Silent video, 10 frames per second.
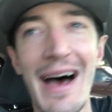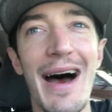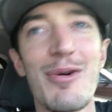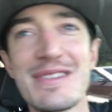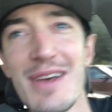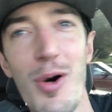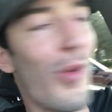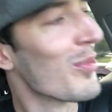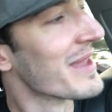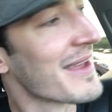I was the
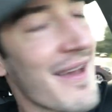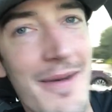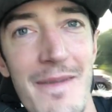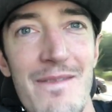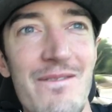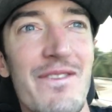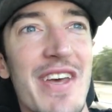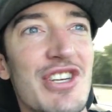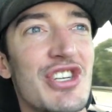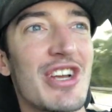only
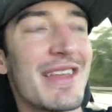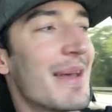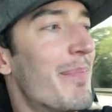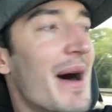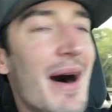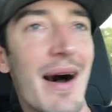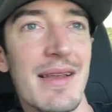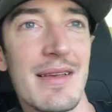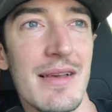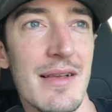fish in the
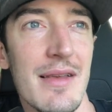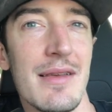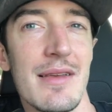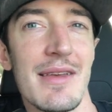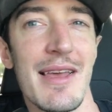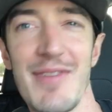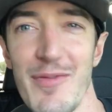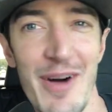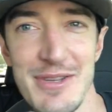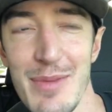pond even
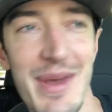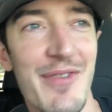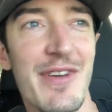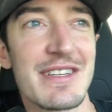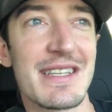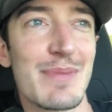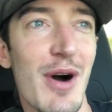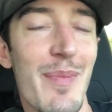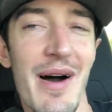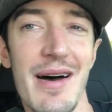if I was the big fish in the
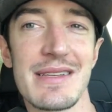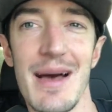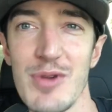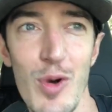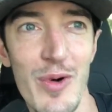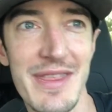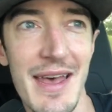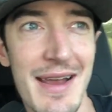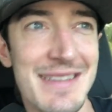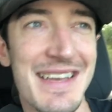small ponds, I'm cool with
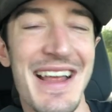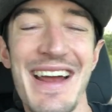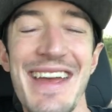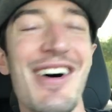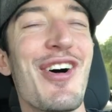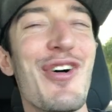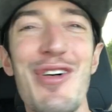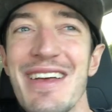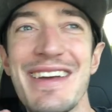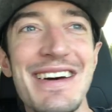that because then I get
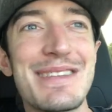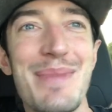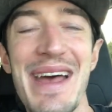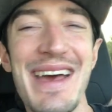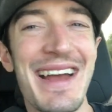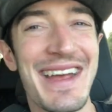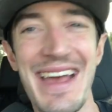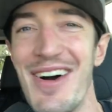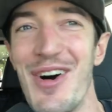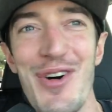all the goods, man. I
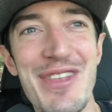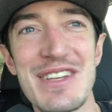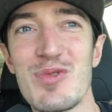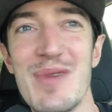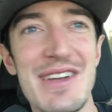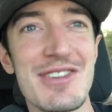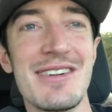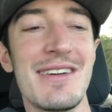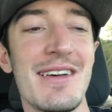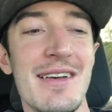get all the
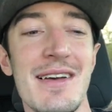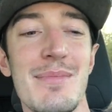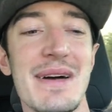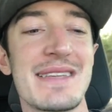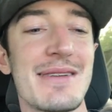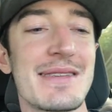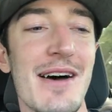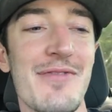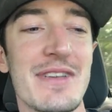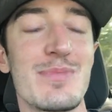treasure. Might sound
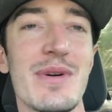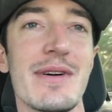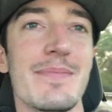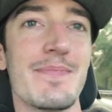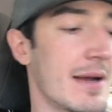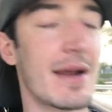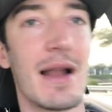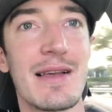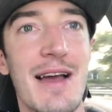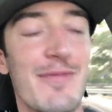selfish, but
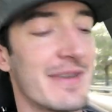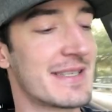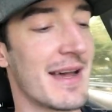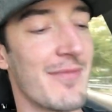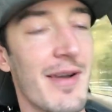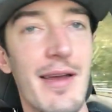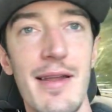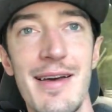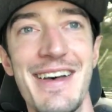gotta look out for yourself, right?